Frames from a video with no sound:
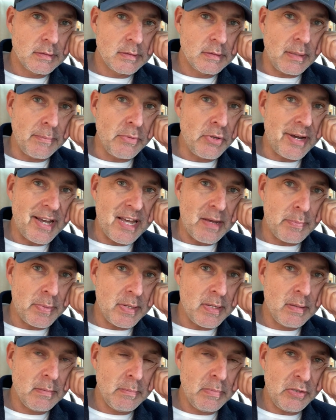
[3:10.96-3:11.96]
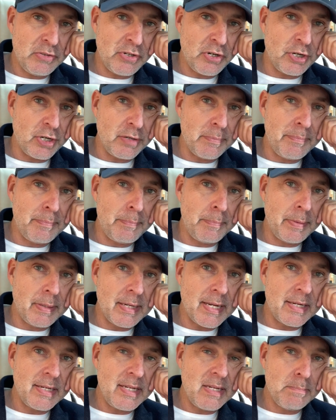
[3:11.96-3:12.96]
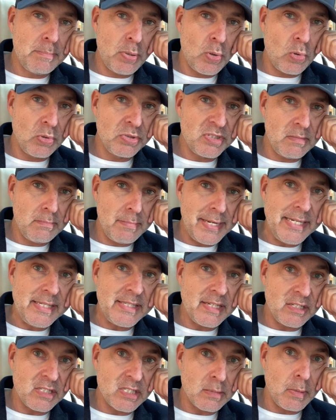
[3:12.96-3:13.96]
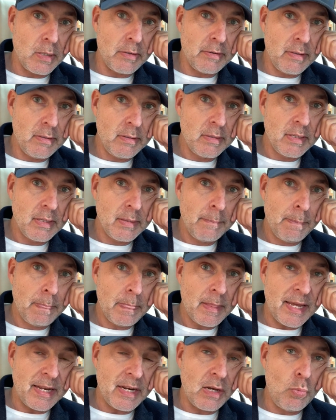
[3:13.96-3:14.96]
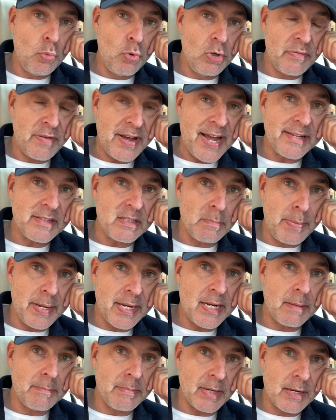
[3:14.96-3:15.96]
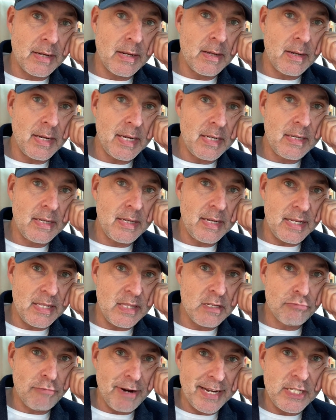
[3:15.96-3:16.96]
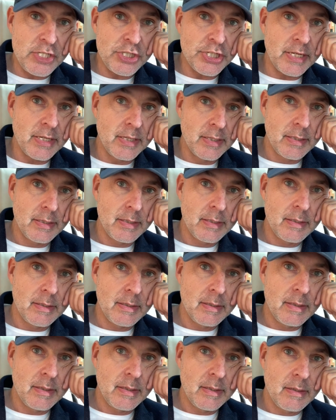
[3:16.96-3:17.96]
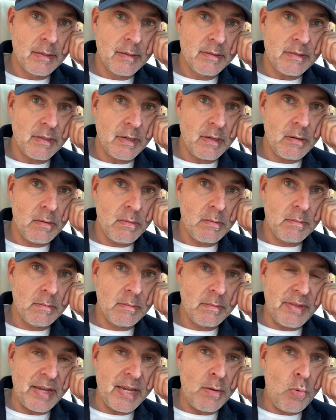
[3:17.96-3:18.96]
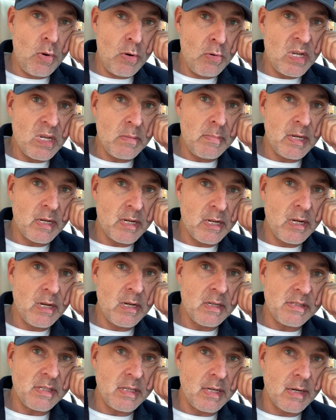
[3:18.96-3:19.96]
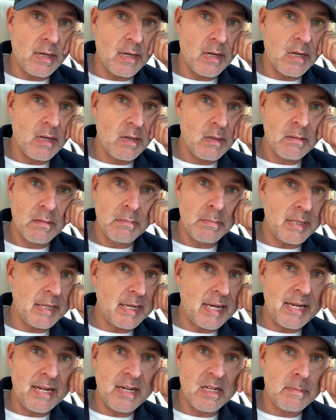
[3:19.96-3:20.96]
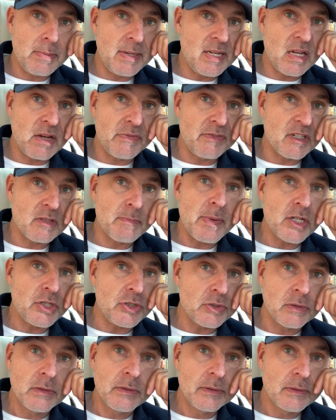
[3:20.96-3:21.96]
I'm not happy because I've got a bloody important meeting tomorrow and I would have had to pick up the client in the Rangey. So they will give me a courtesy car, but it ain't going to be nothing special.